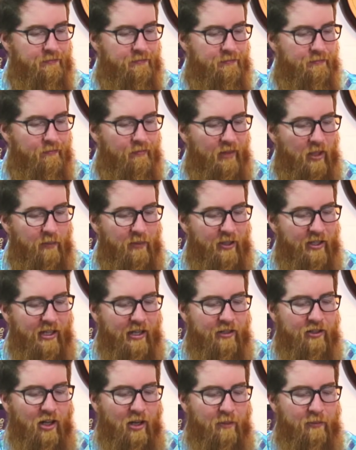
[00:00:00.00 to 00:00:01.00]
but
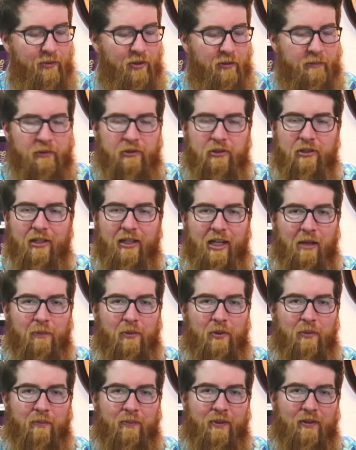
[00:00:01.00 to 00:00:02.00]
Kingdomino will really help
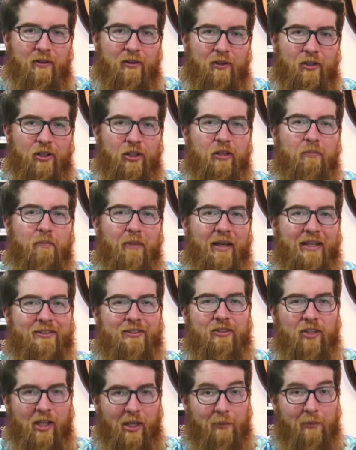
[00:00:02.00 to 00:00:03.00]
them learn basic
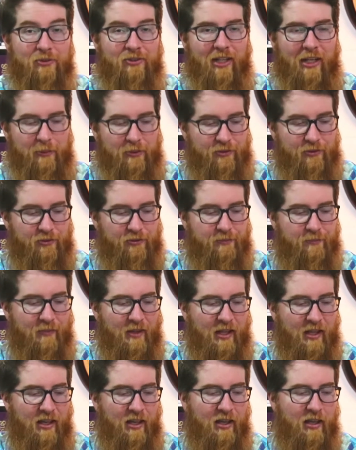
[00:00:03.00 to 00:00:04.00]
times tables.
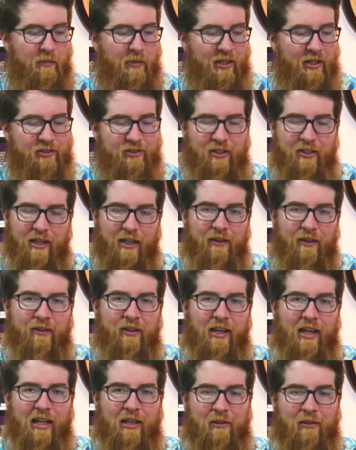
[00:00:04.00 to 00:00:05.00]
Because at the end of the game,